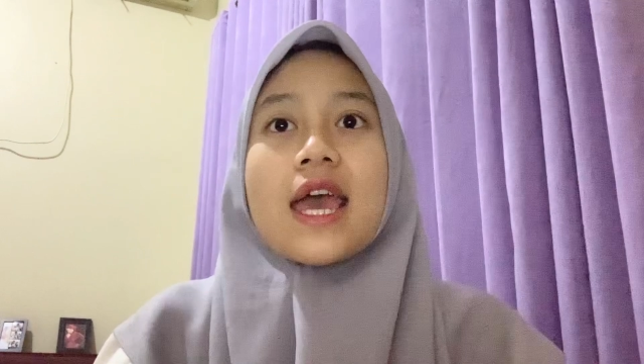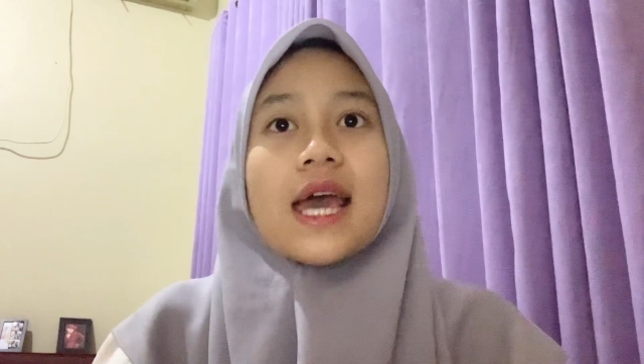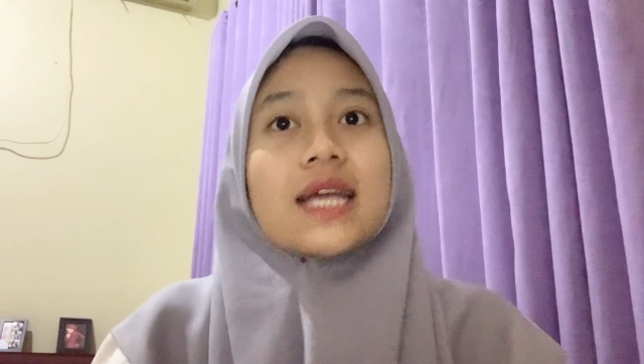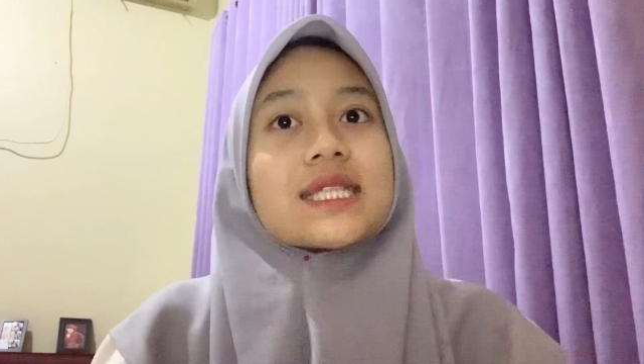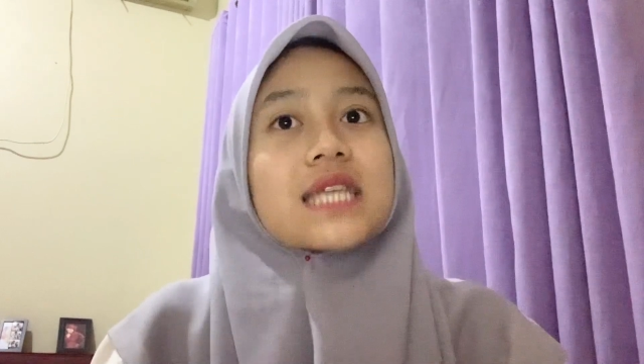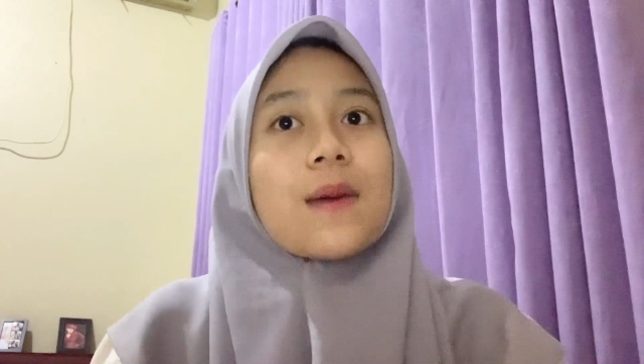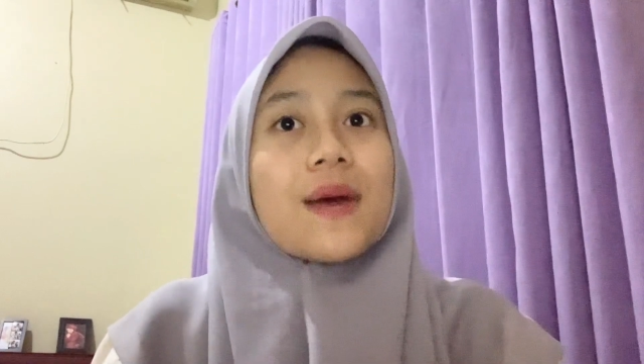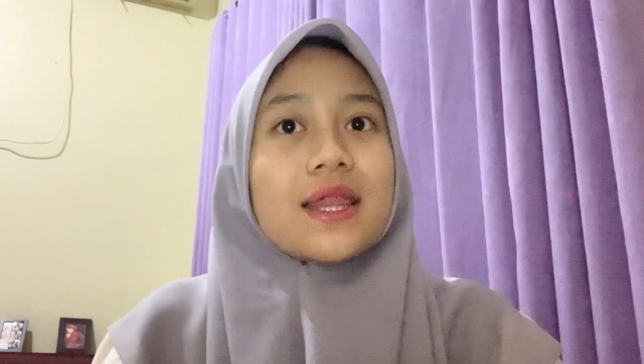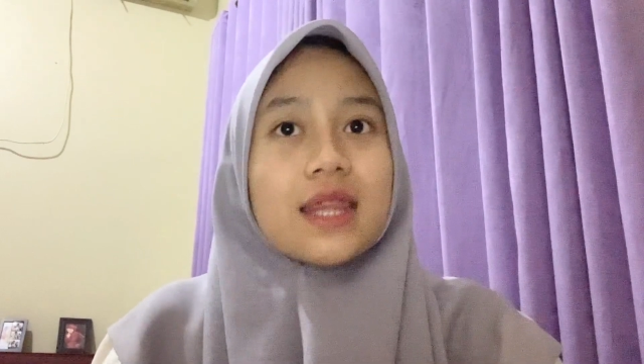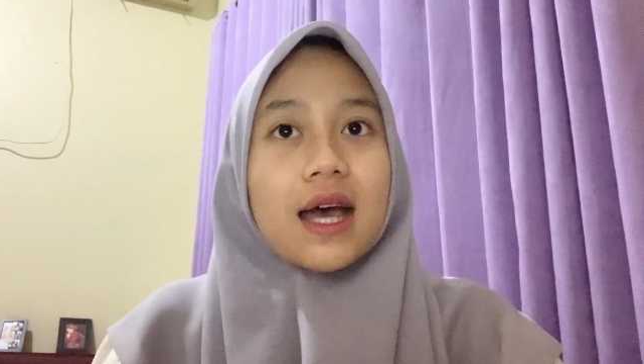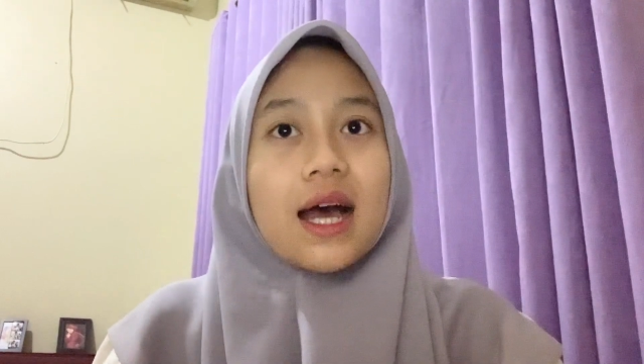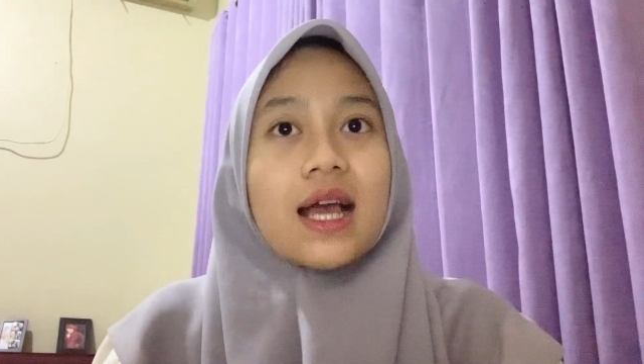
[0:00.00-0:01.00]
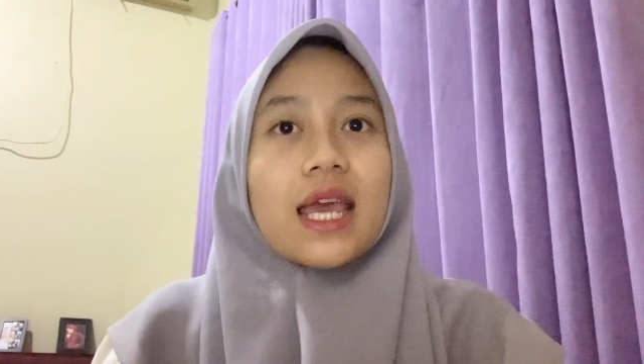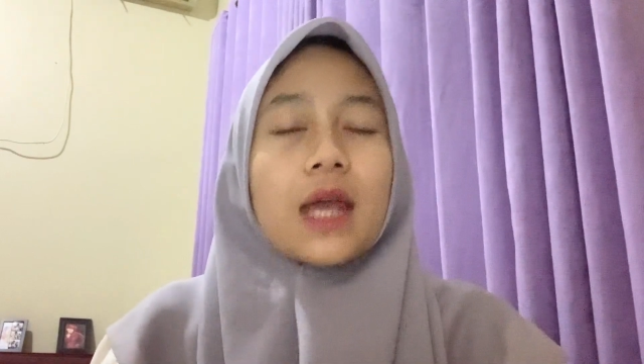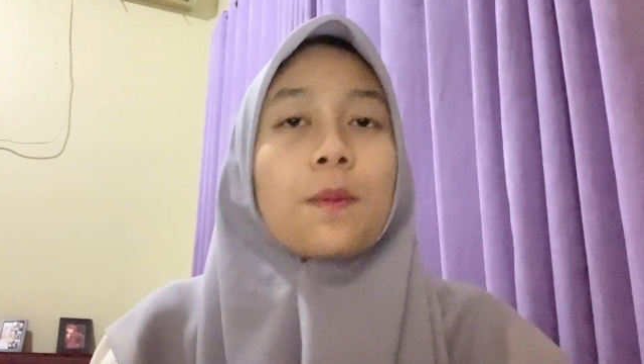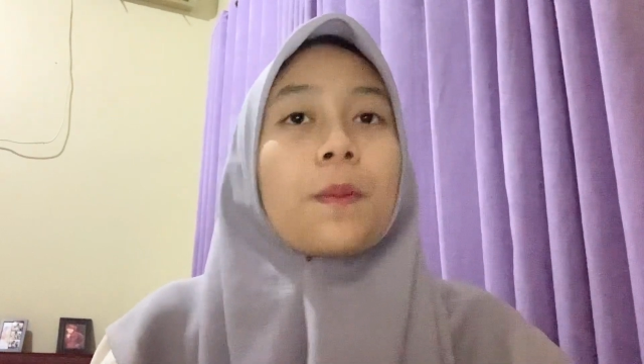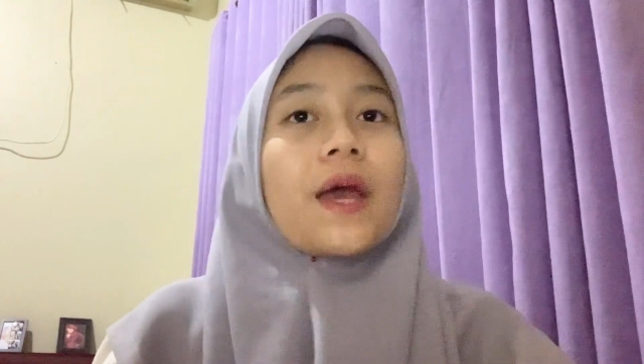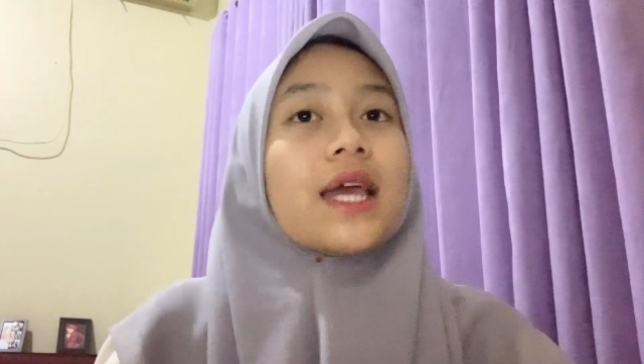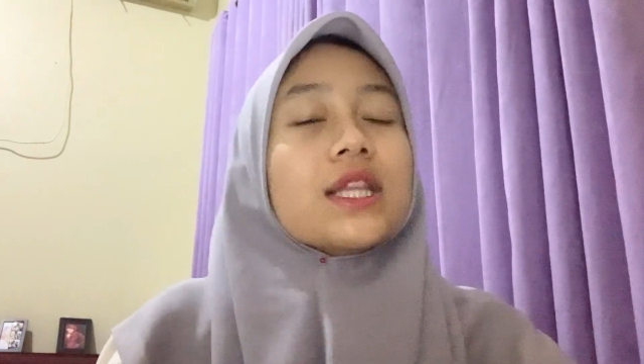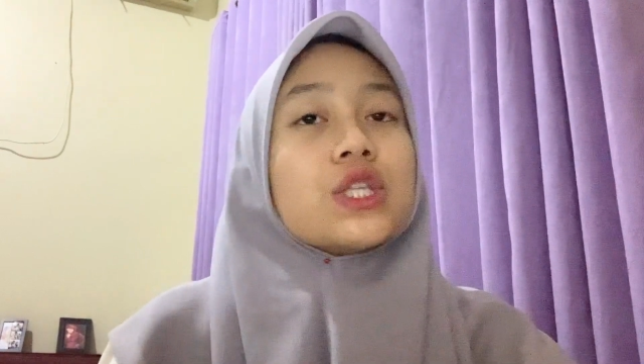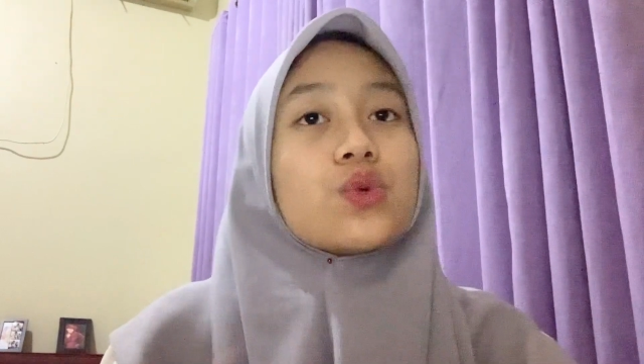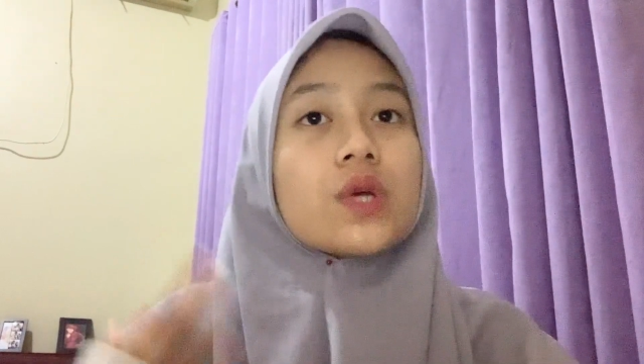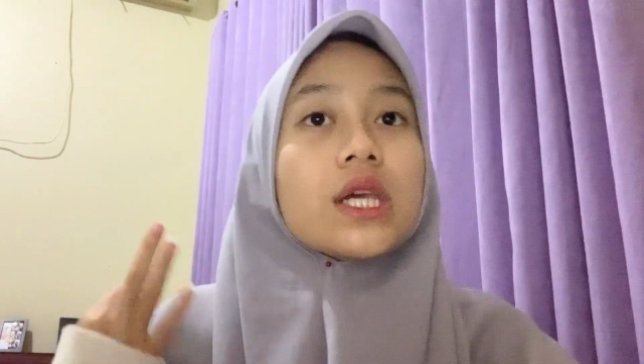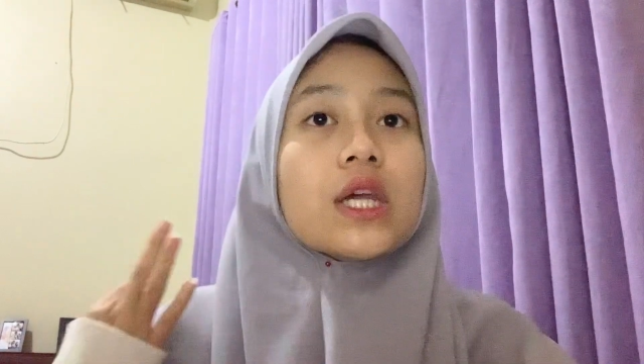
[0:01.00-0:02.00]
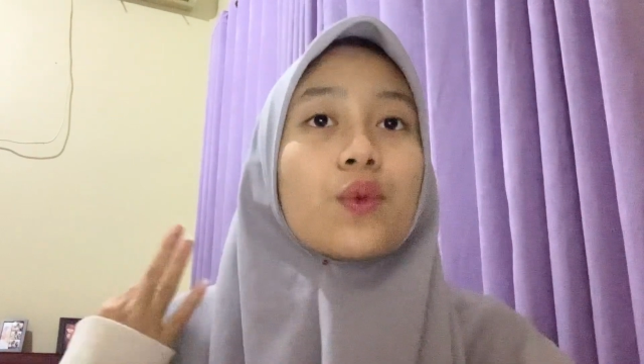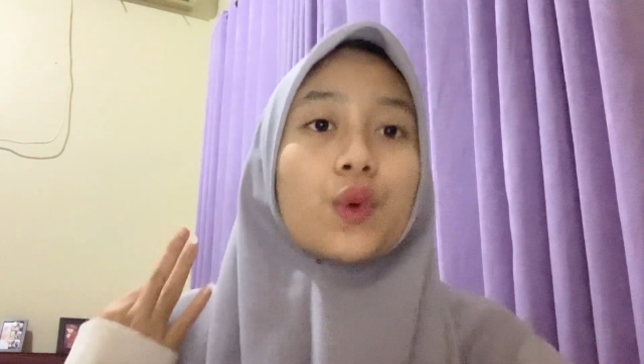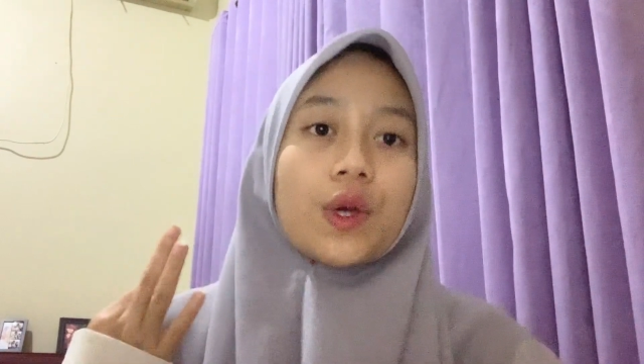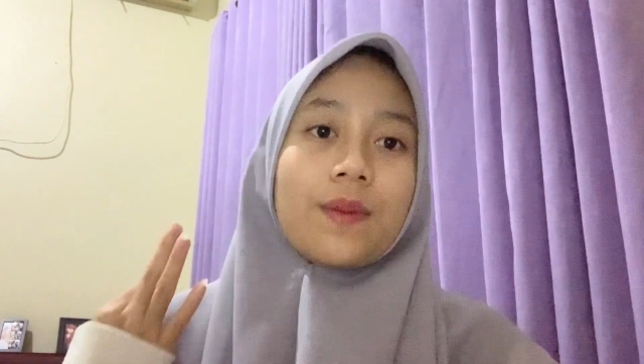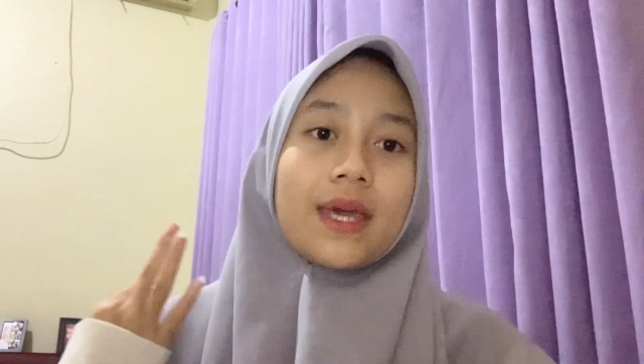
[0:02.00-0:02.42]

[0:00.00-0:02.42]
and Samantha can paint 3 rooms